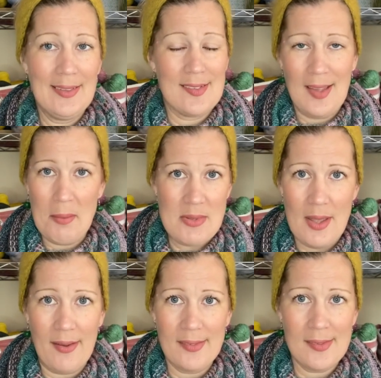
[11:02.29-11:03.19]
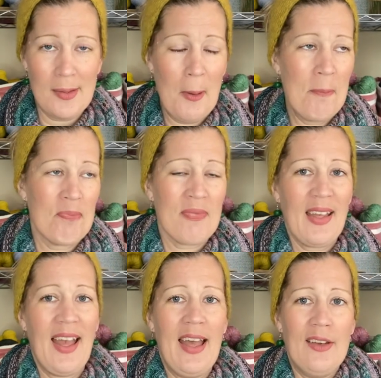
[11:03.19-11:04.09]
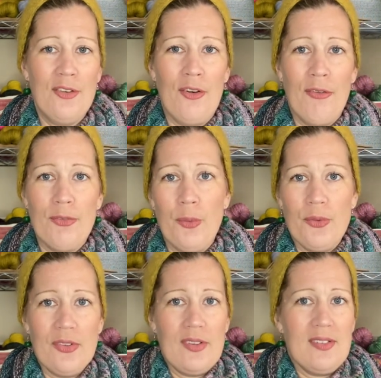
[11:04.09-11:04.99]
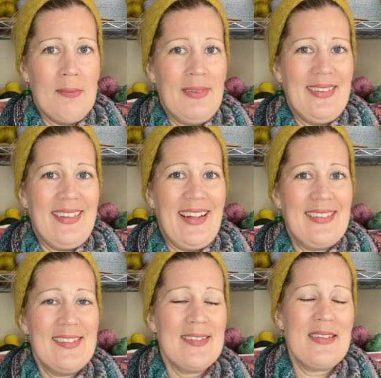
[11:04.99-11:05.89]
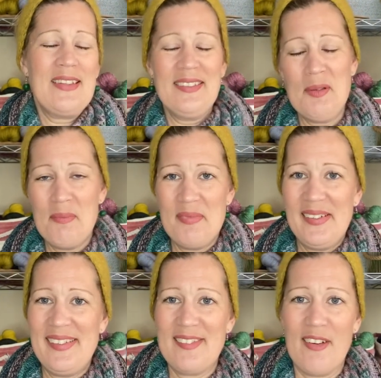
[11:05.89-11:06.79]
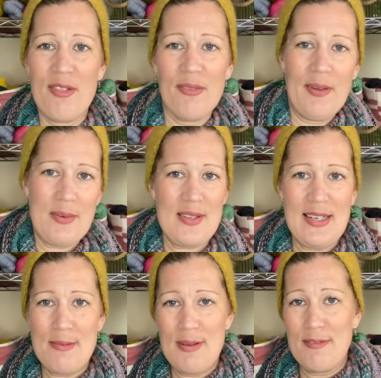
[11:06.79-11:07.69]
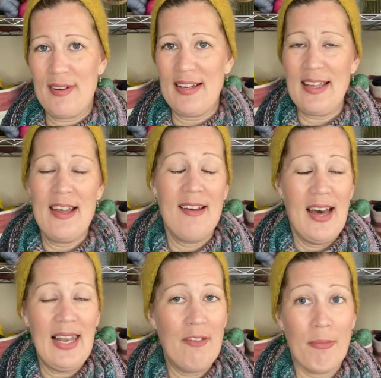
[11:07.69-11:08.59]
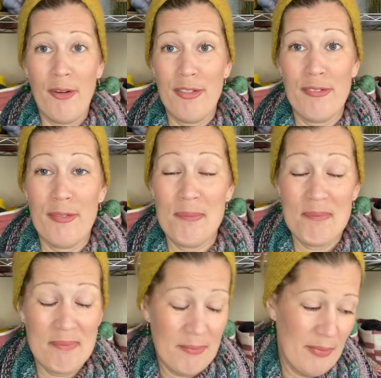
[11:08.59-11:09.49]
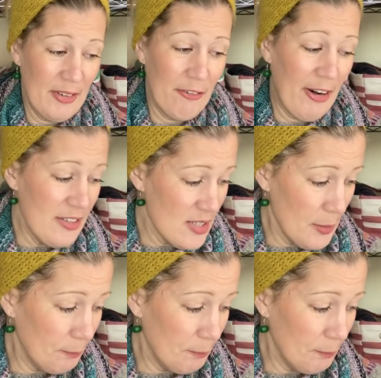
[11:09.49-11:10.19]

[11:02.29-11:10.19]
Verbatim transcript: the same size. And, you know, of course, they're similar colours. So I thought that was a little bit funny. I love both of them. They're great.